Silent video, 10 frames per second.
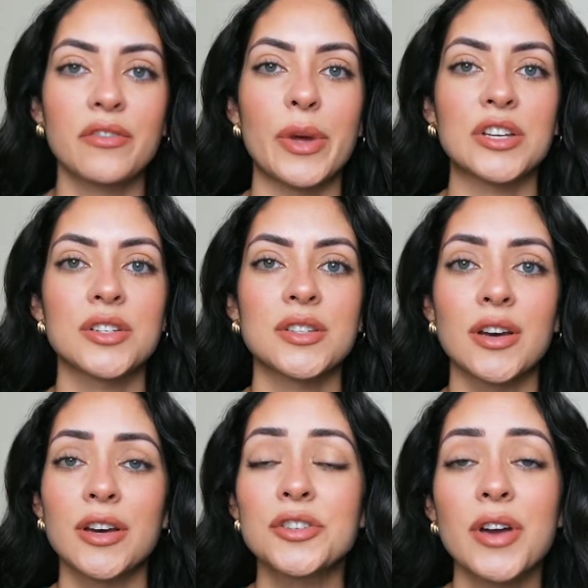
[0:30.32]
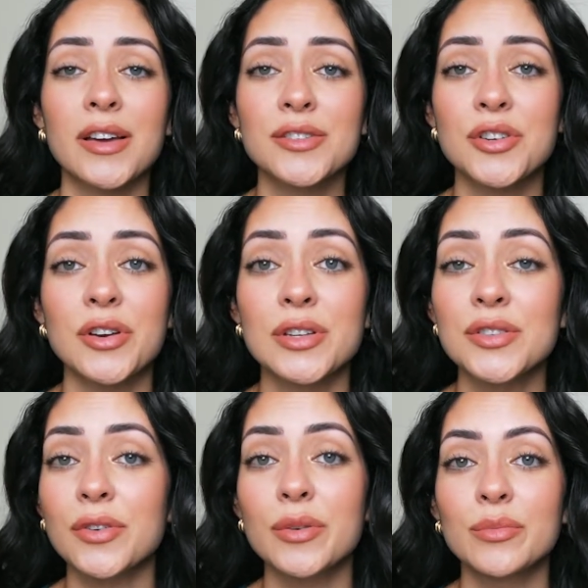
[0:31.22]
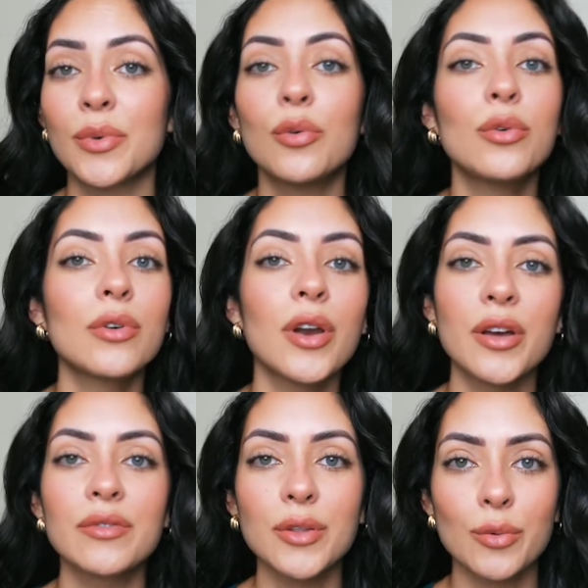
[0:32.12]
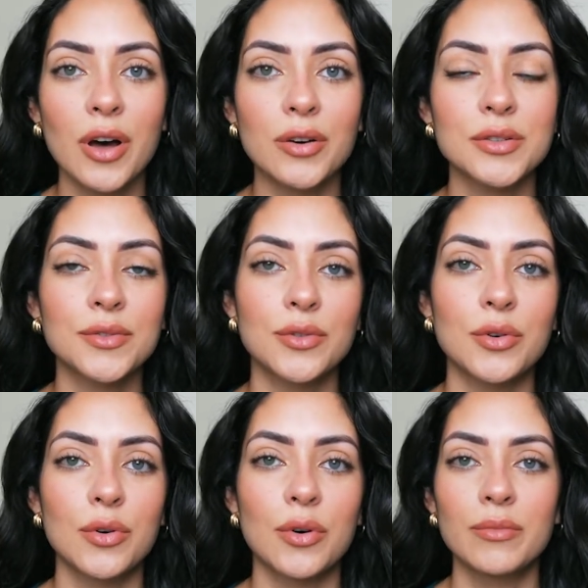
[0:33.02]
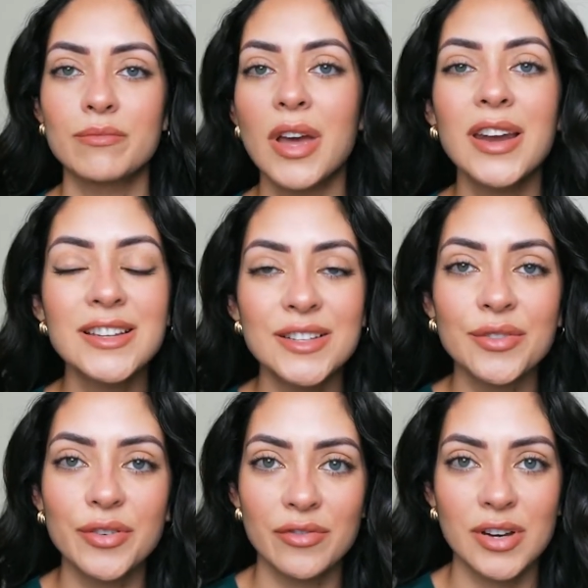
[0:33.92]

of Manchester attracts students from all over the world for many different